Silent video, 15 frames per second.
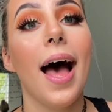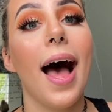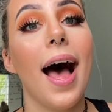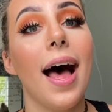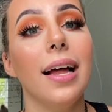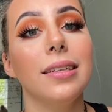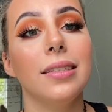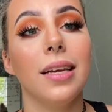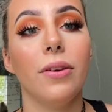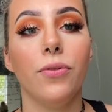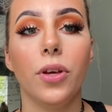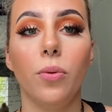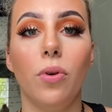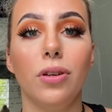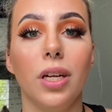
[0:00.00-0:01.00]
And if
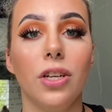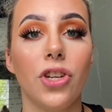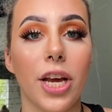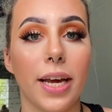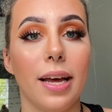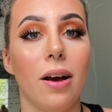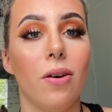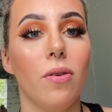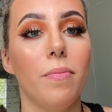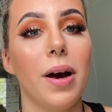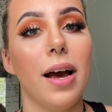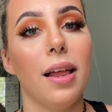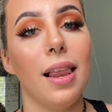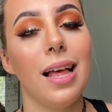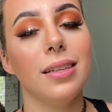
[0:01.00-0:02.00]
you want to check out
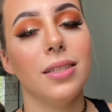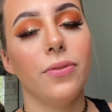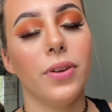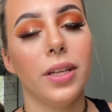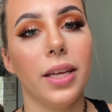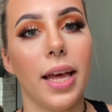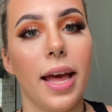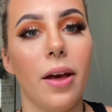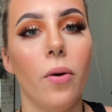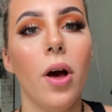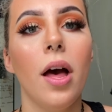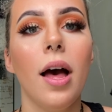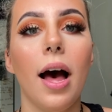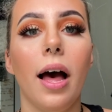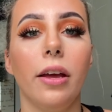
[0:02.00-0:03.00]
my last video,
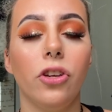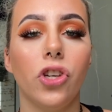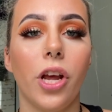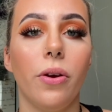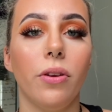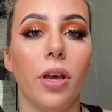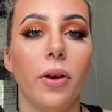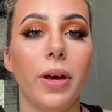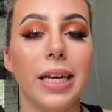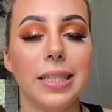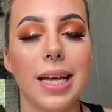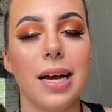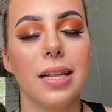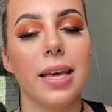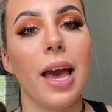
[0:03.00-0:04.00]
I show you
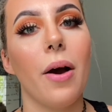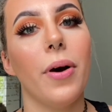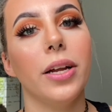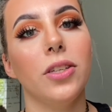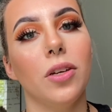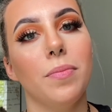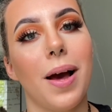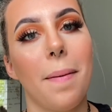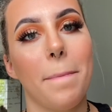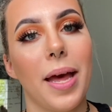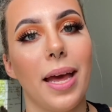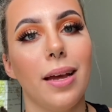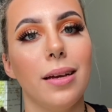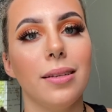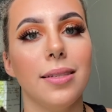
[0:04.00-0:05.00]
exactly how I do my
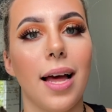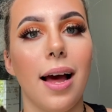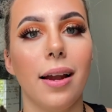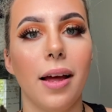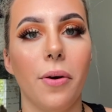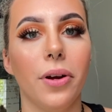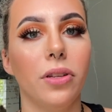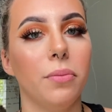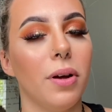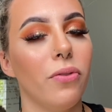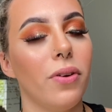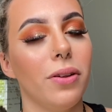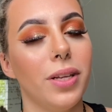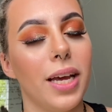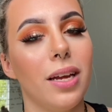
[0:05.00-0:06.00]
base and how I do my
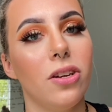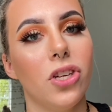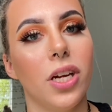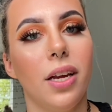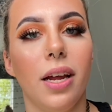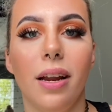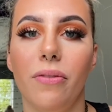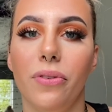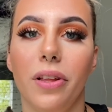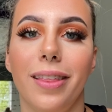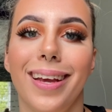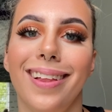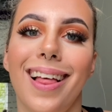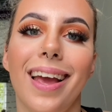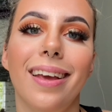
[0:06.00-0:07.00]
foundation and
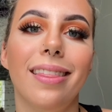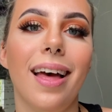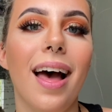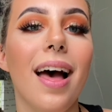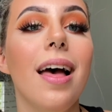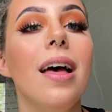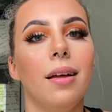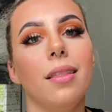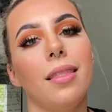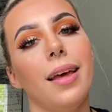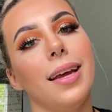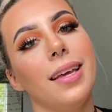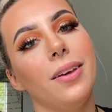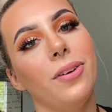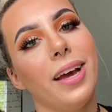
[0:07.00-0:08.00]
everything like that.
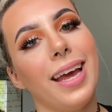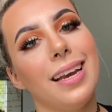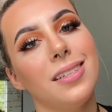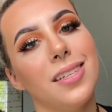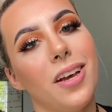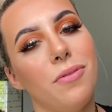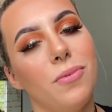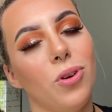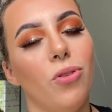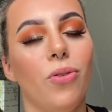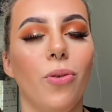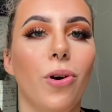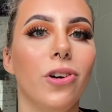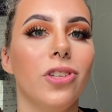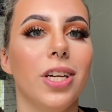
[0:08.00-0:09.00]
Thank you again so much
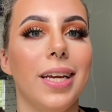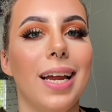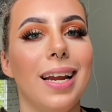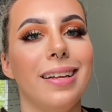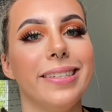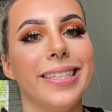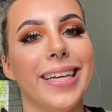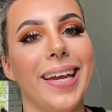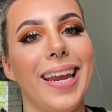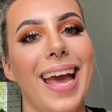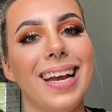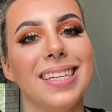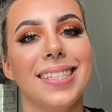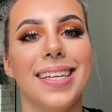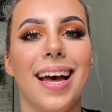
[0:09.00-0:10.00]
for watching, and I'll see you
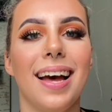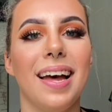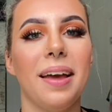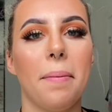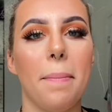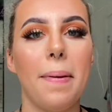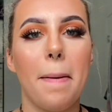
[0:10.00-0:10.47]
next time.